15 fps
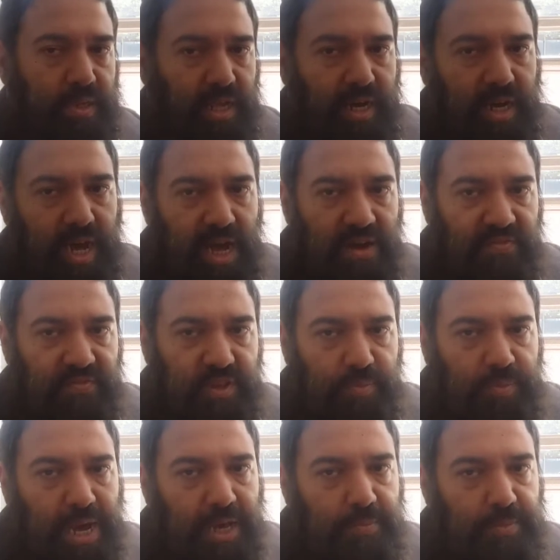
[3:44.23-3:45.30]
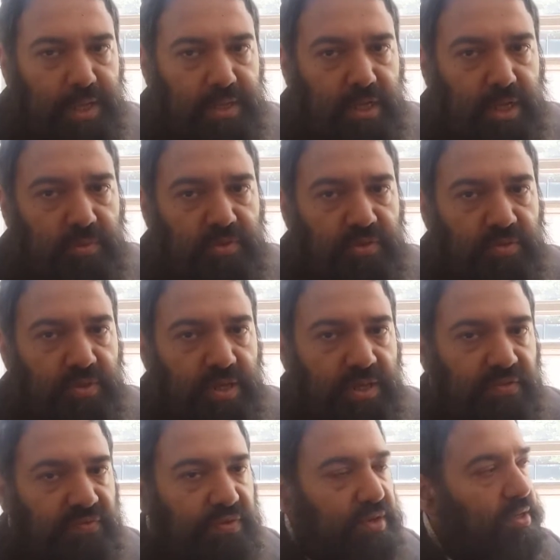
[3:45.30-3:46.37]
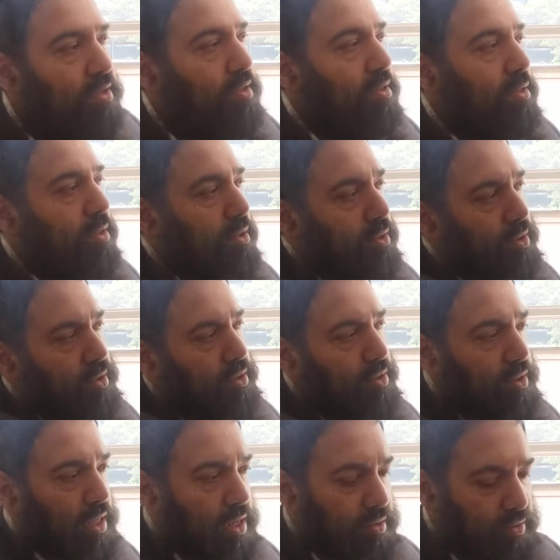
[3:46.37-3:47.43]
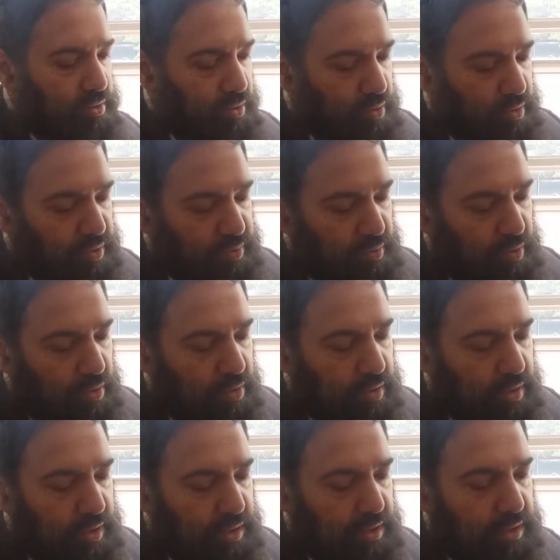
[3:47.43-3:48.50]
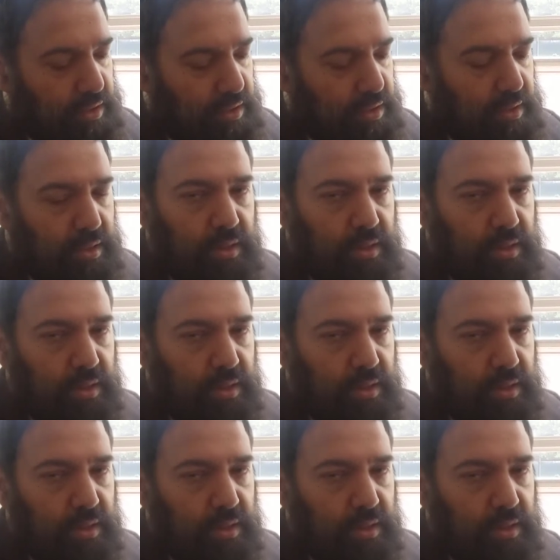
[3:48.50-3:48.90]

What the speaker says: kav, the pipeline that comes from the infinite down to through all this.